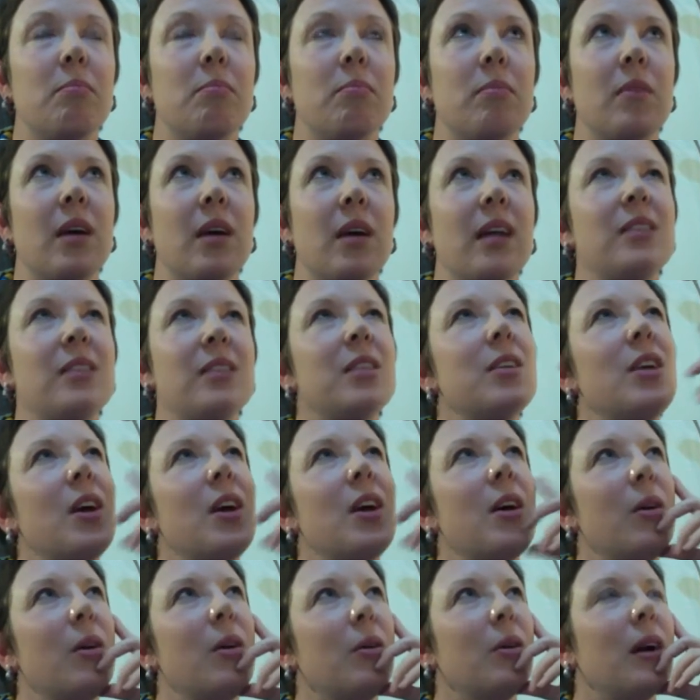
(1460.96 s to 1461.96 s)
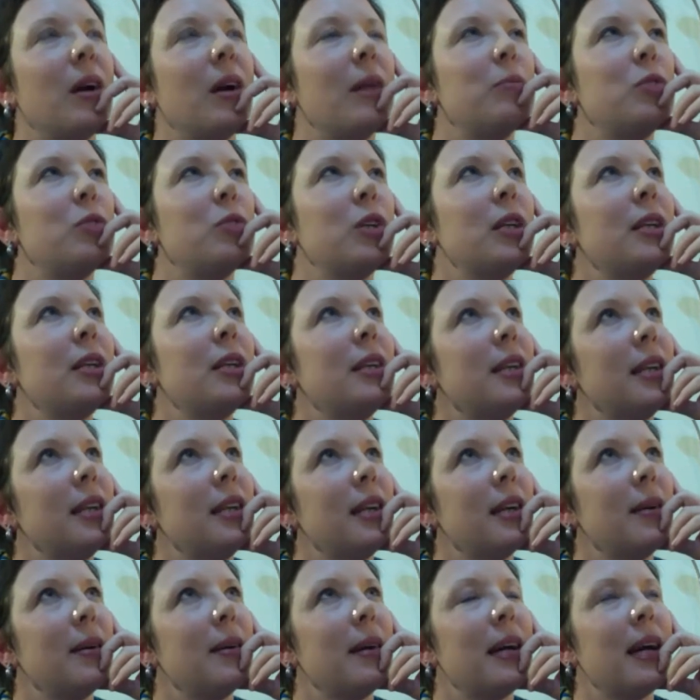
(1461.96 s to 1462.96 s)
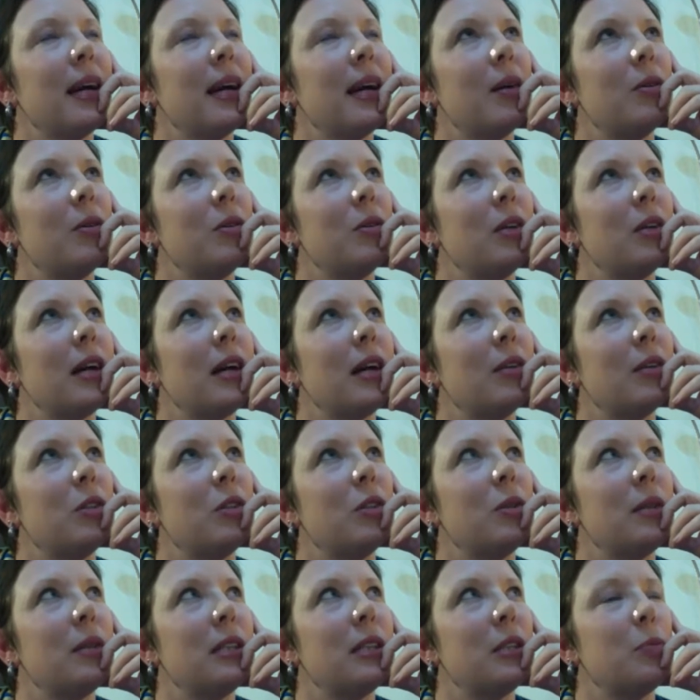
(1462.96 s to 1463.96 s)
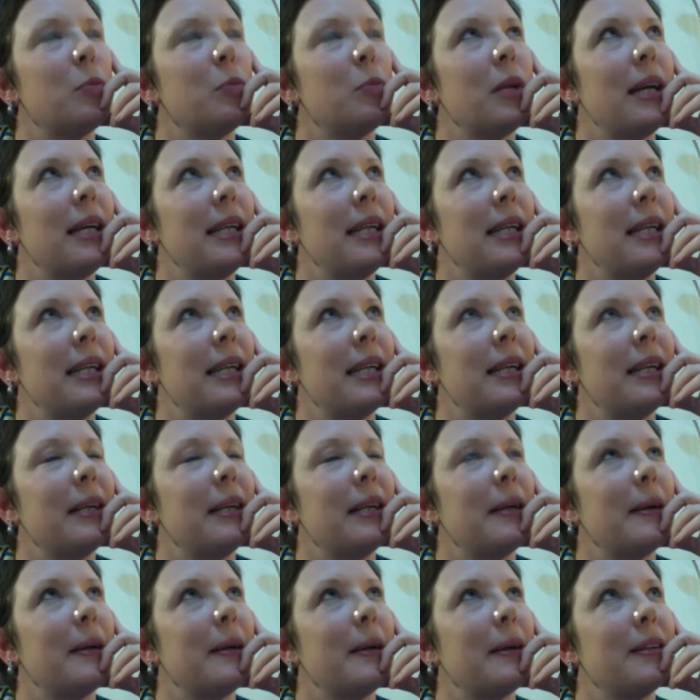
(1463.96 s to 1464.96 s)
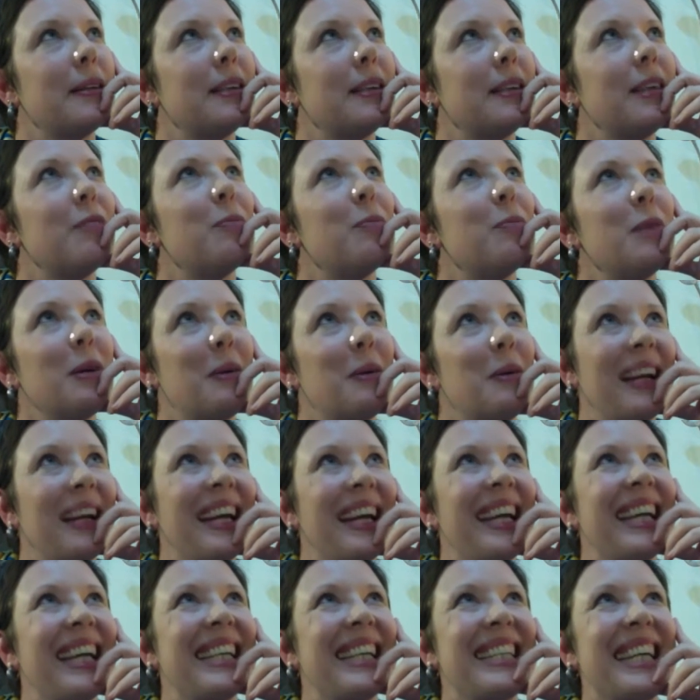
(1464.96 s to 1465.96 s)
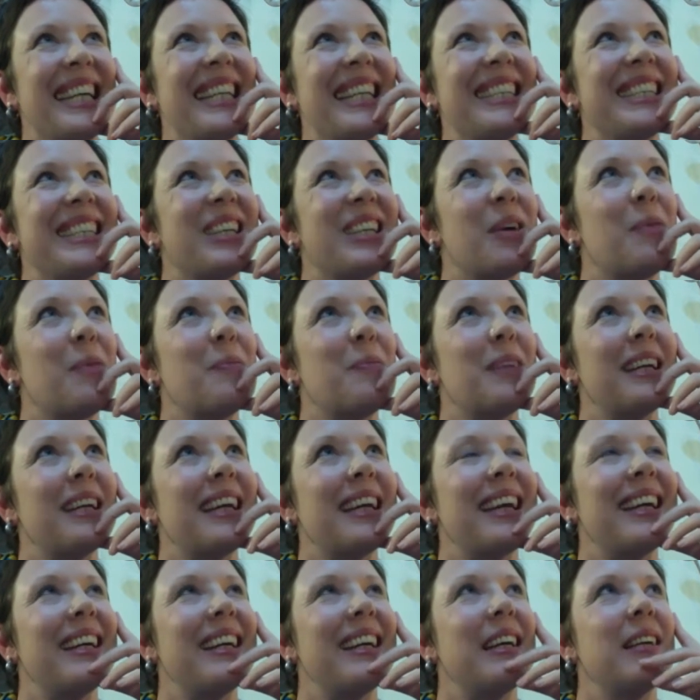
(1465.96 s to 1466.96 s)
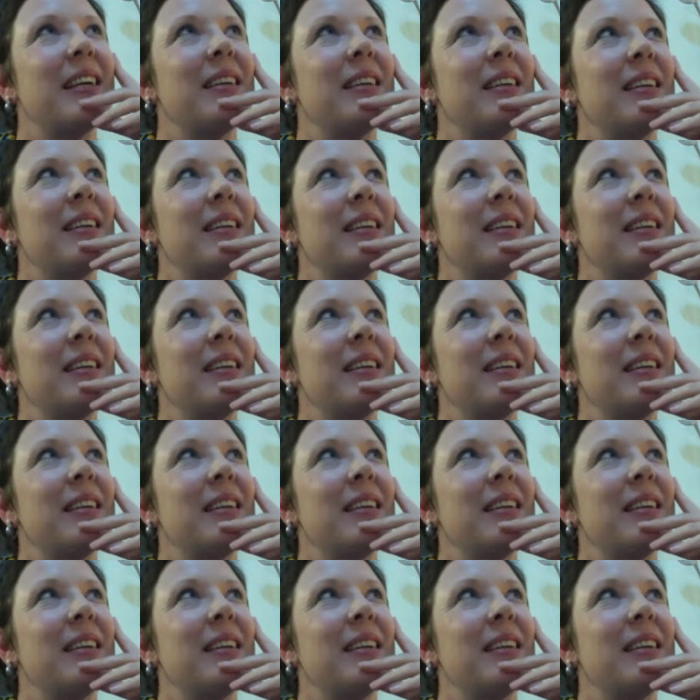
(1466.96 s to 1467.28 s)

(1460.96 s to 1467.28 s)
I don't know, I'm trying to think how to explain it. Give me, it's complicated.